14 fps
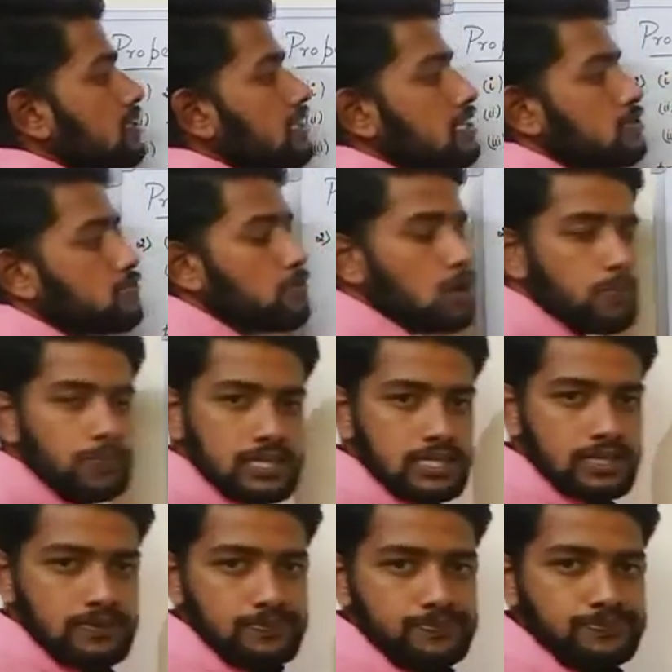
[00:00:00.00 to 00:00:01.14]
this property,
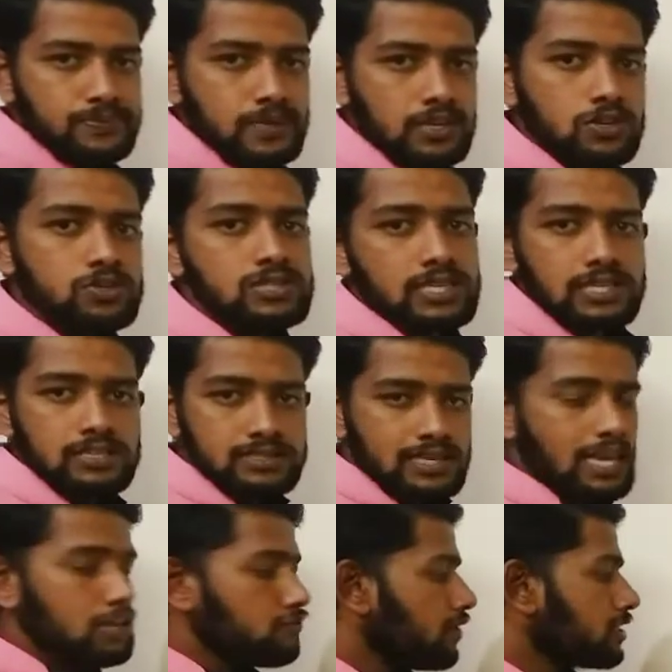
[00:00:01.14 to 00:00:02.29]
using the
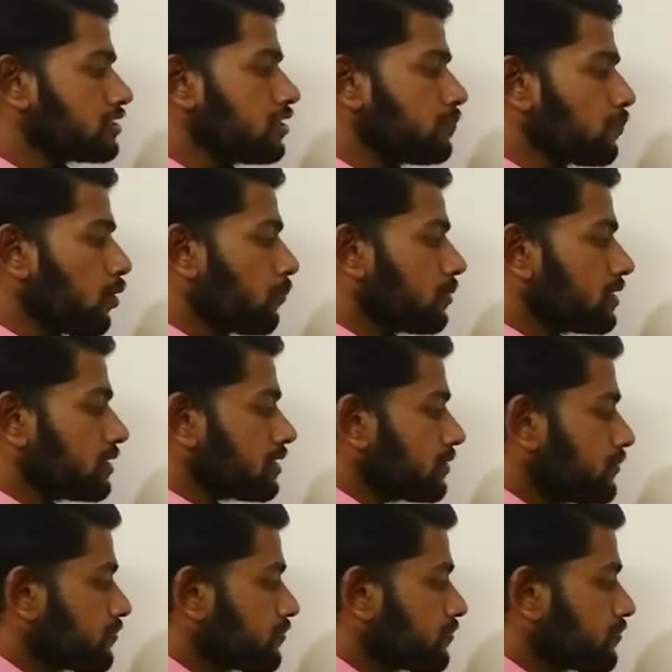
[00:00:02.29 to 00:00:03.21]
sine function property.